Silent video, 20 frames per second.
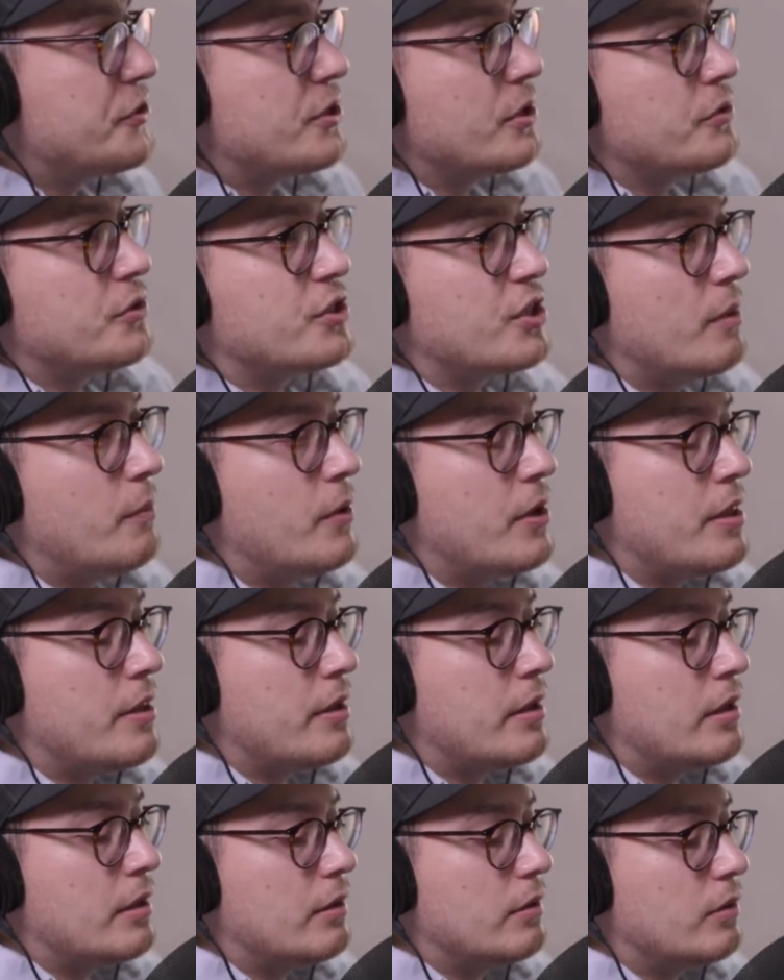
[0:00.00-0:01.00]

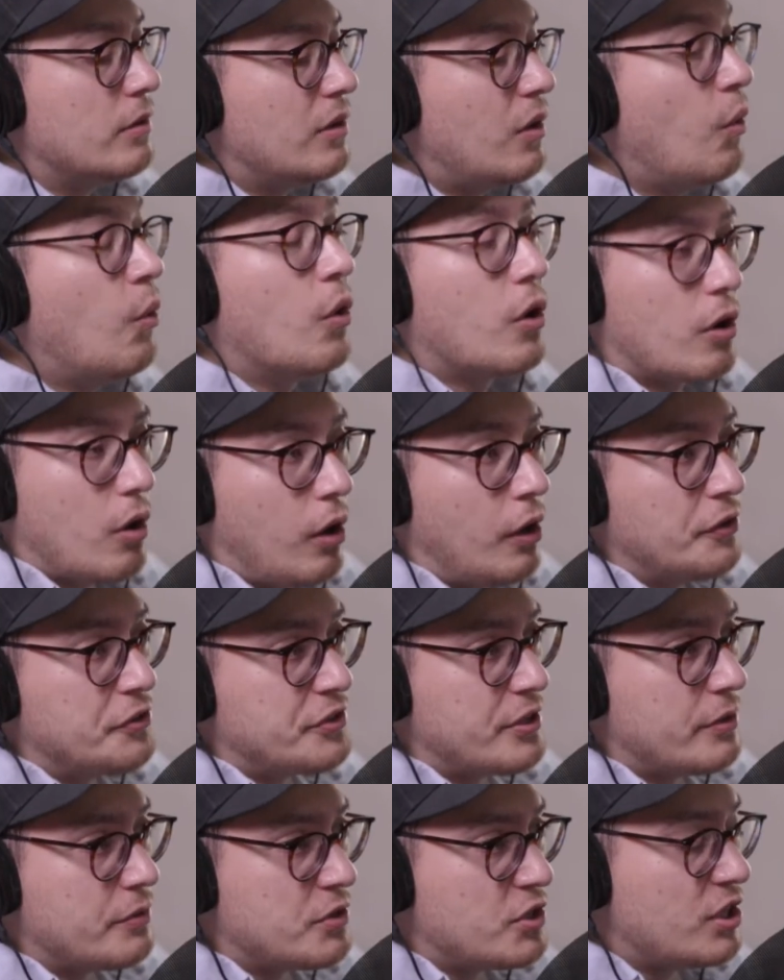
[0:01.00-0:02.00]
someone
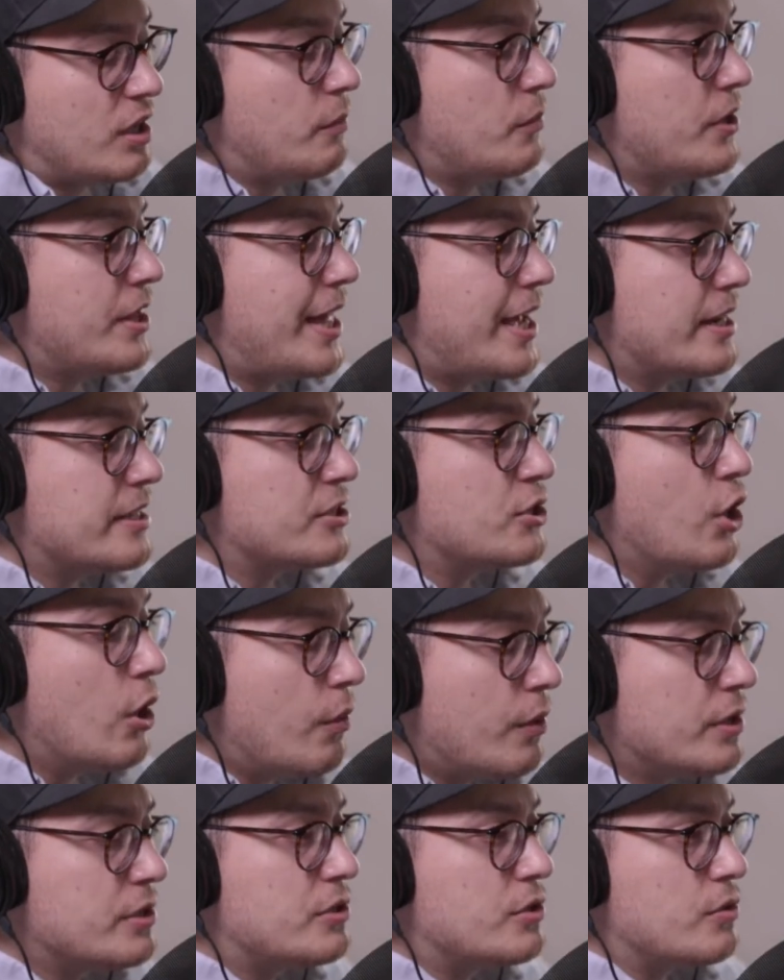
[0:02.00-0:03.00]
that is
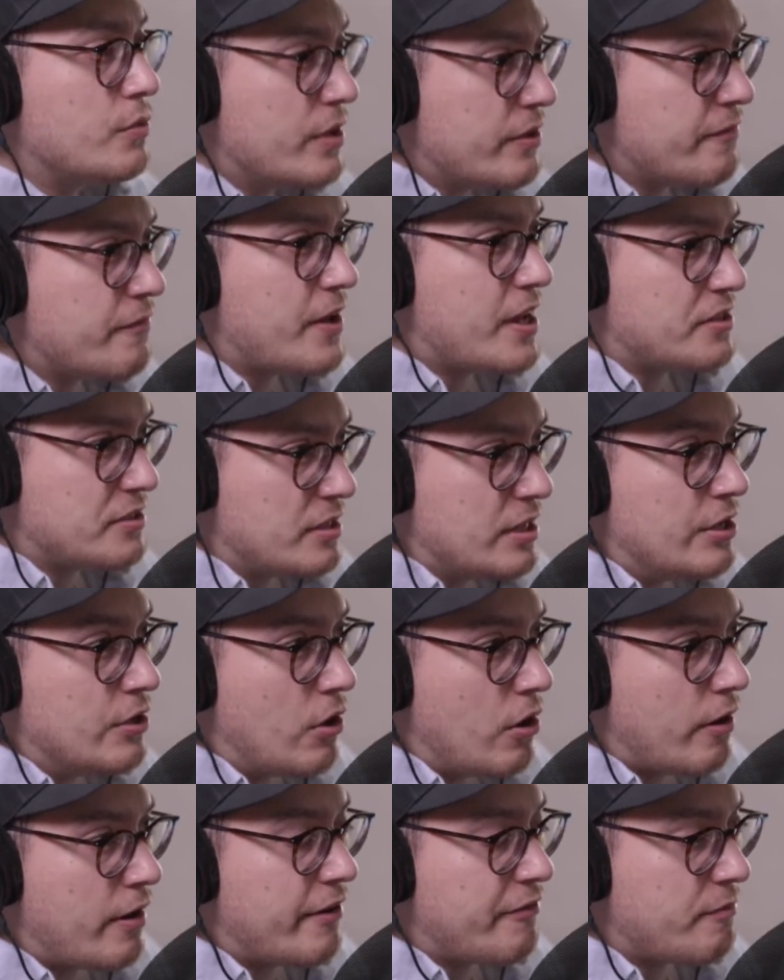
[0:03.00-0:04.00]
going to invest in
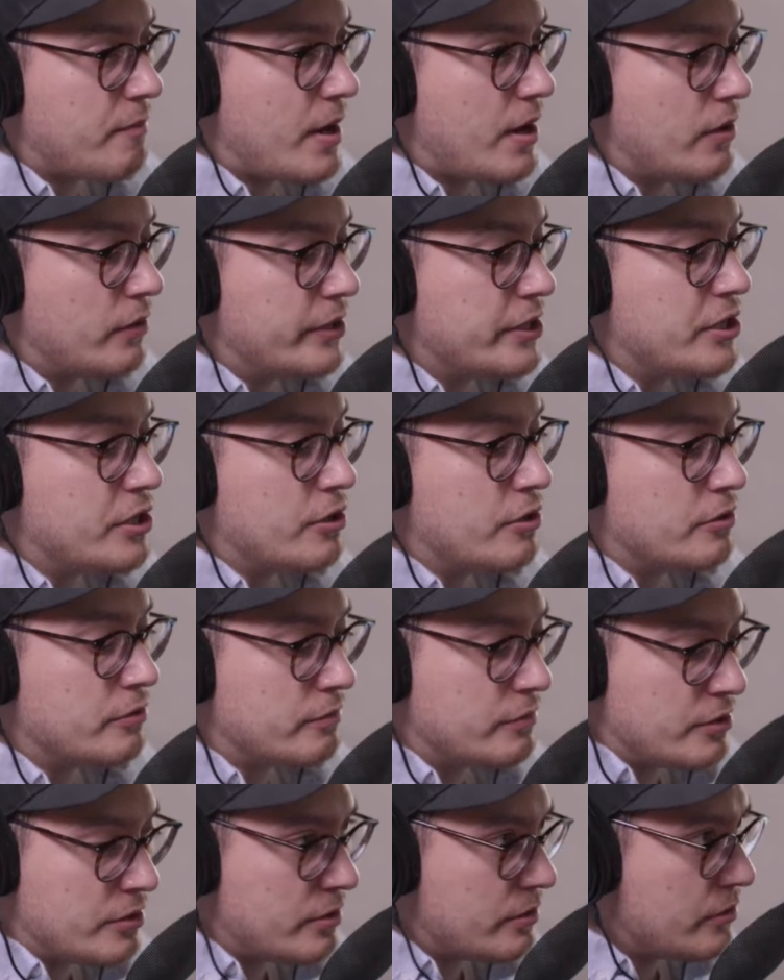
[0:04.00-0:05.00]
RF mount. Like you
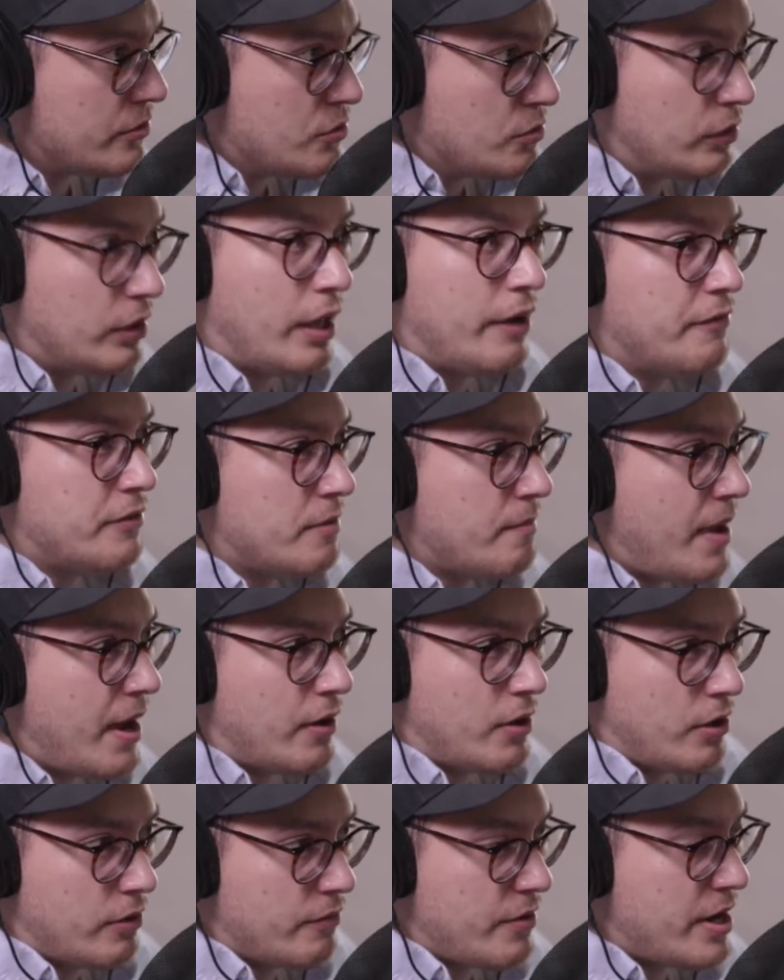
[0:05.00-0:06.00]
love the
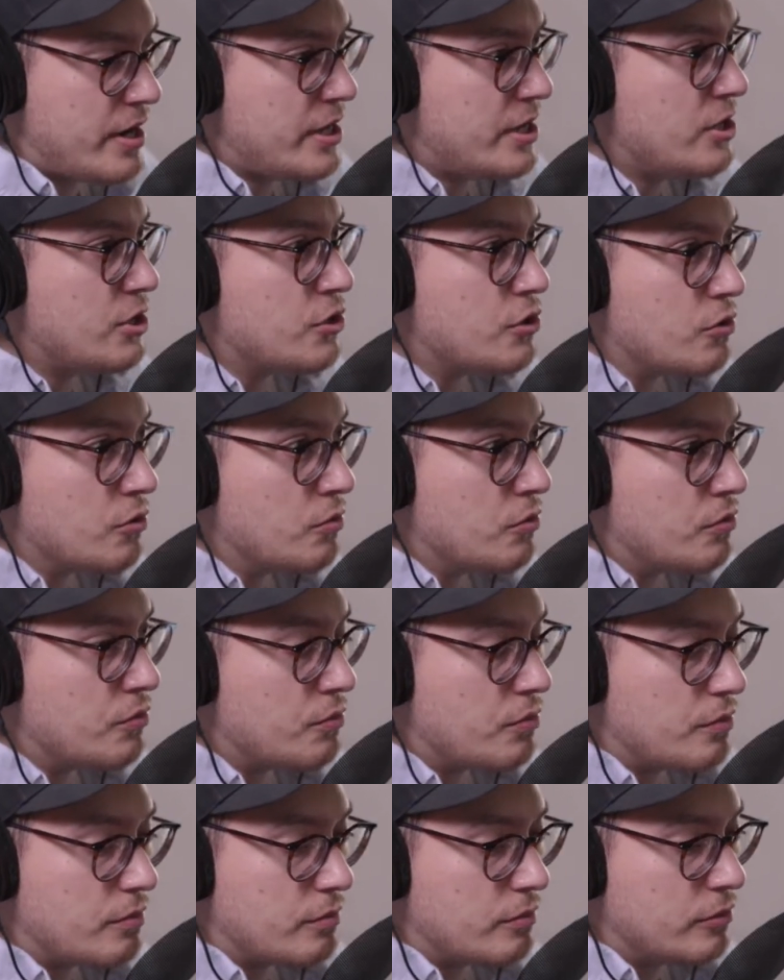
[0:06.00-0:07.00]
mount already, you
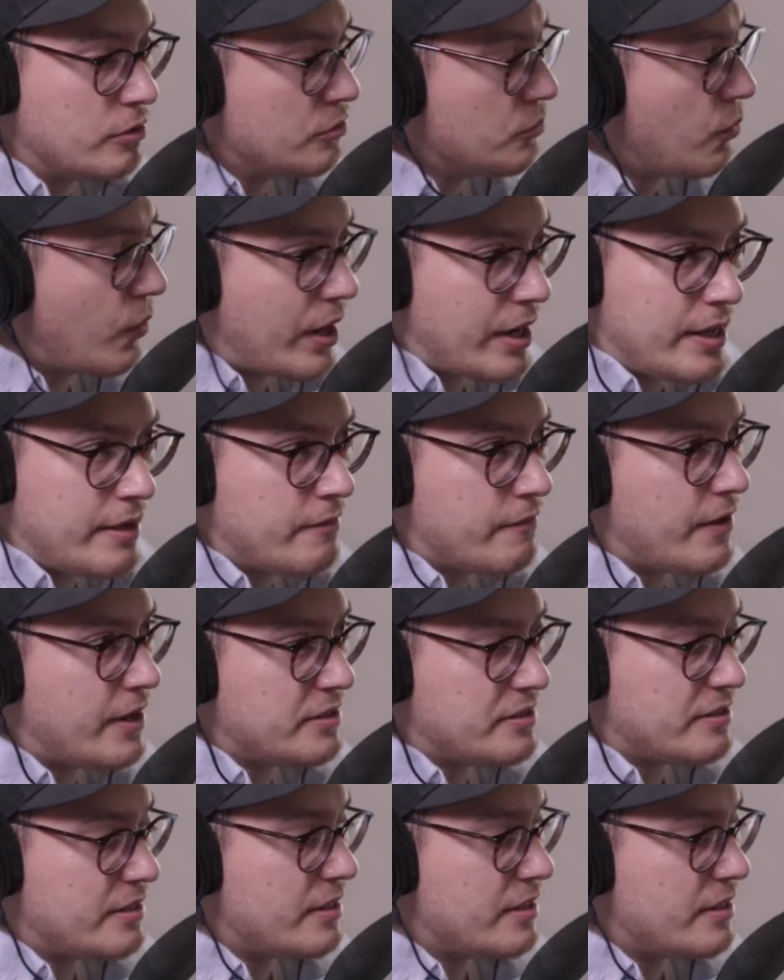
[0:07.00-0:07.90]
want to invest in